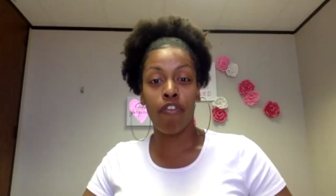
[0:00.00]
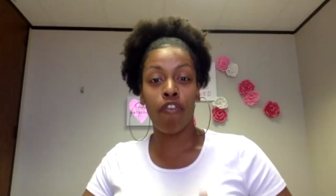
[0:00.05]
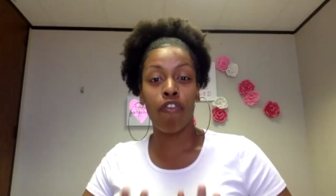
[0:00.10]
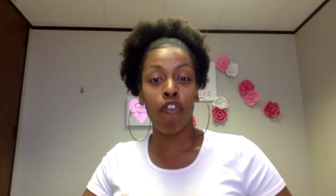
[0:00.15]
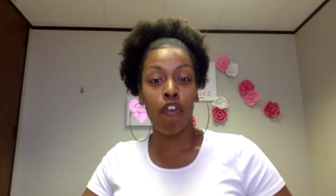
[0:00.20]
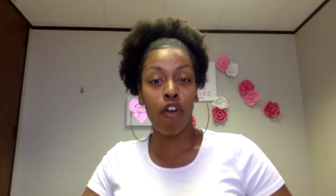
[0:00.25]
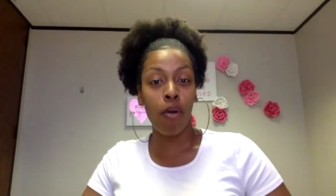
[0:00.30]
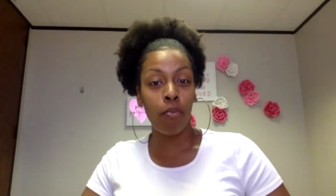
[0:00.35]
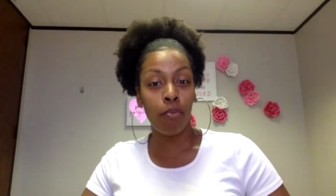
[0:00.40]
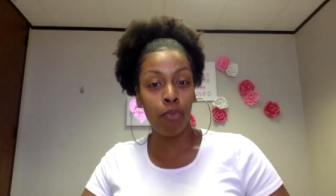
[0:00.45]

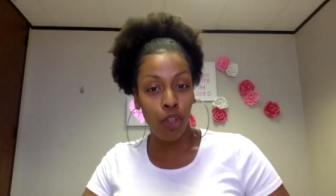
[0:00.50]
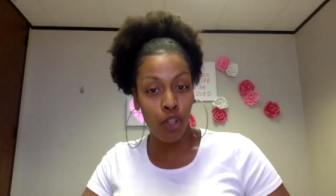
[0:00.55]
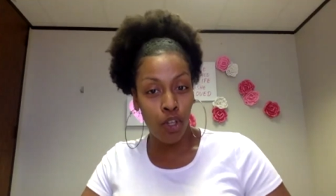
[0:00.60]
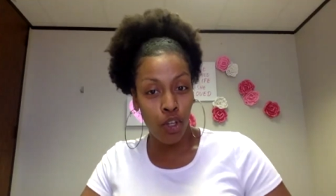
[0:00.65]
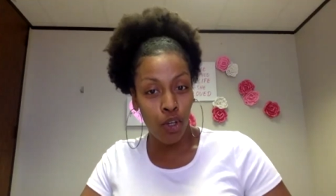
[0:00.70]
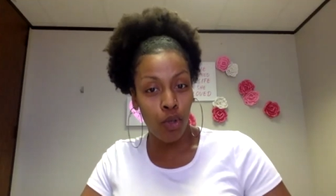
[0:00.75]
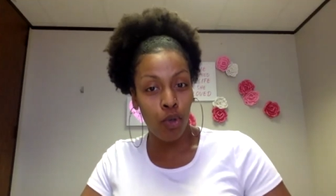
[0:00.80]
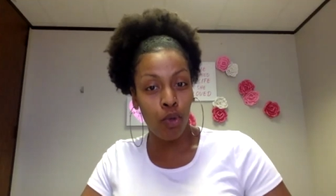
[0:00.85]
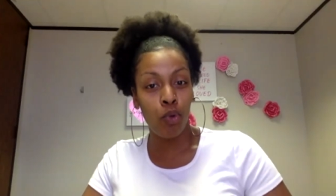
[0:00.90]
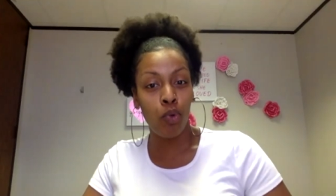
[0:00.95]
from
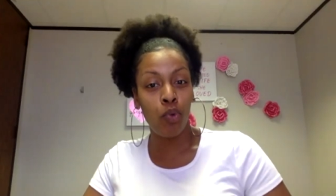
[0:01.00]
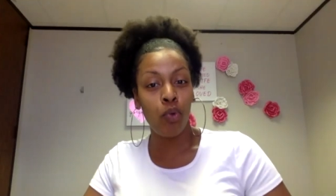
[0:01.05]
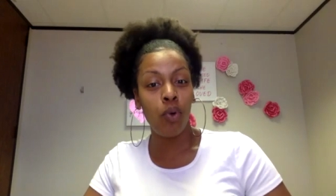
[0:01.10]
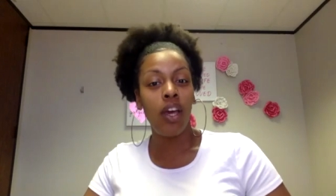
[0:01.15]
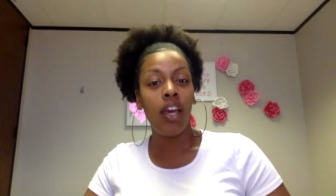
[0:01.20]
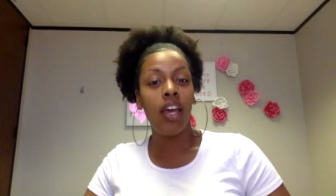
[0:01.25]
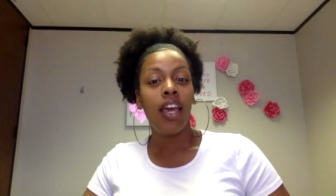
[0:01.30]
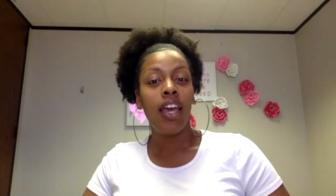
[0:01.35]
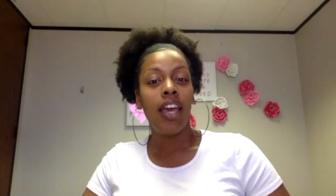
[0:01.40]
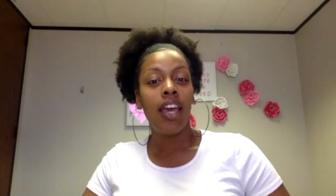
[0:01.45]
you
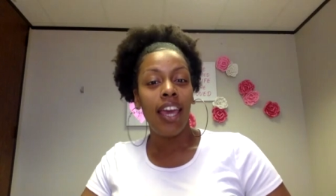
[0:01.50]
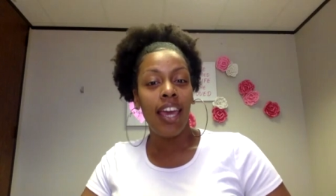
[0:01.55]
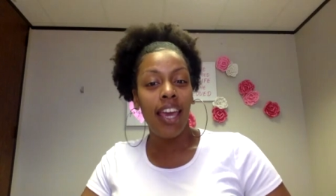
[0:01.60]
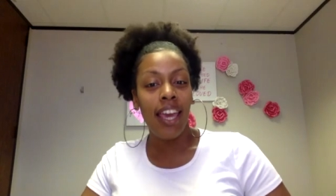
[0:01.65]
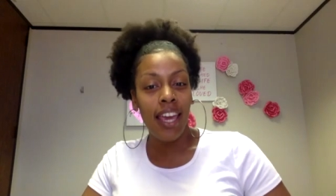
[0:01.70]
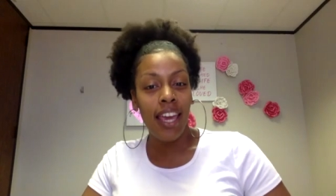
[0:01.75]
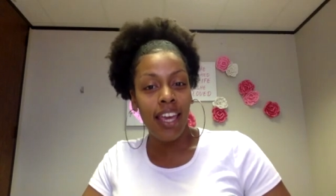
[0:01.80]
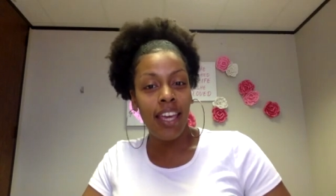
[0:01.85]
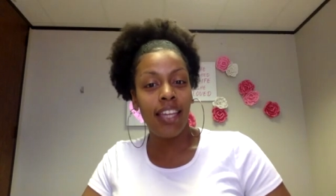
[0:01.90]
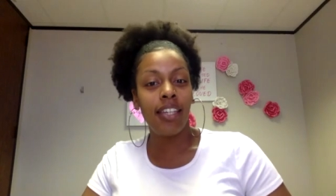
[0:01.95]

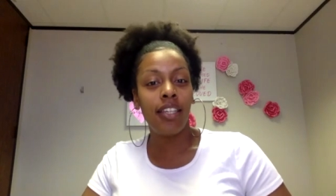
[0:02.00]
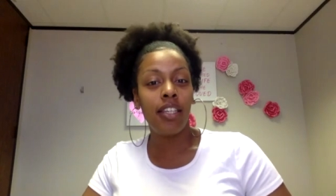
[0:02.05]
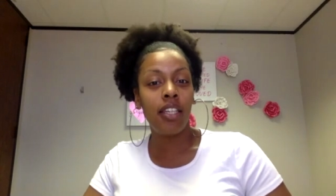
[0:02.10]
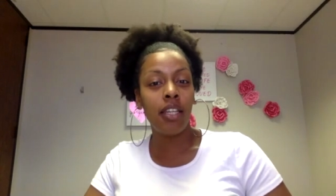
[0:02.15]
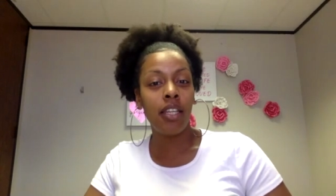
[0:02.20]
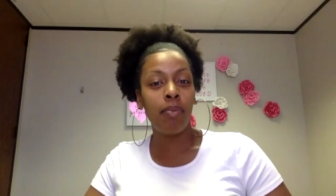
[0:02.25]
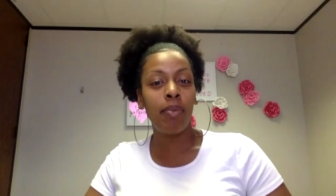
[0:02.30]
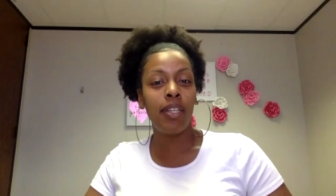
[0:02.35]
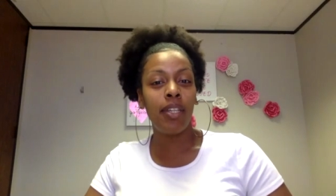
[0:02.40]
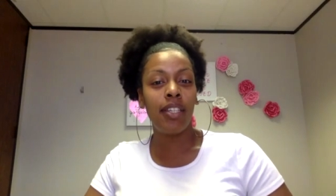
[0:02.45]
in
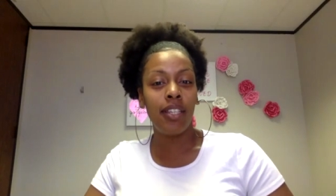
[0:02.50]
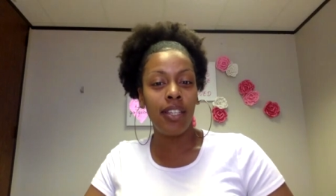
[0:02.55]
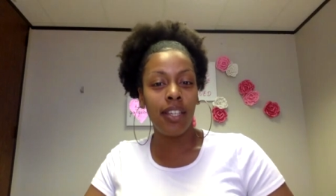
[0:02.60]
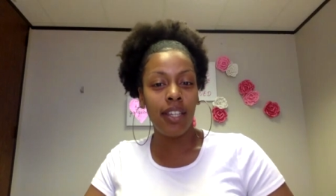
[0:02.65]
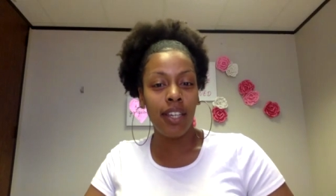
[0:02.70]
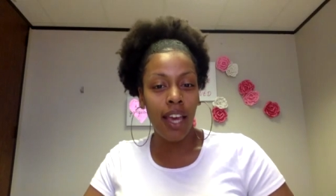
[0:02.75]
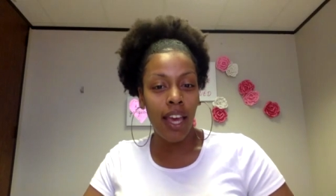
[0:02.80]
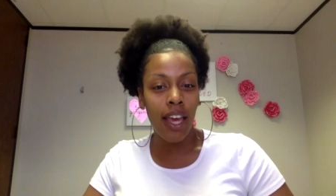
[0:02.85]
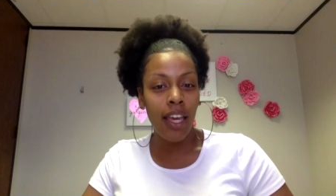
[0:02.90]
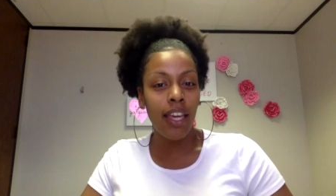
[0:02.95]
TBT
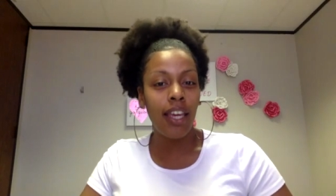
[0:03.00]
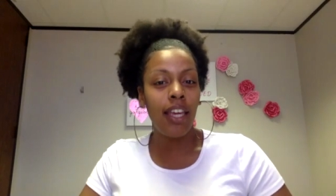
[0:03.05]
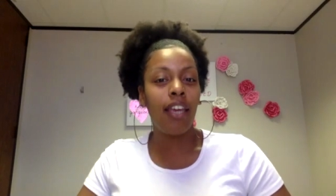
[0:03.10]
Gang?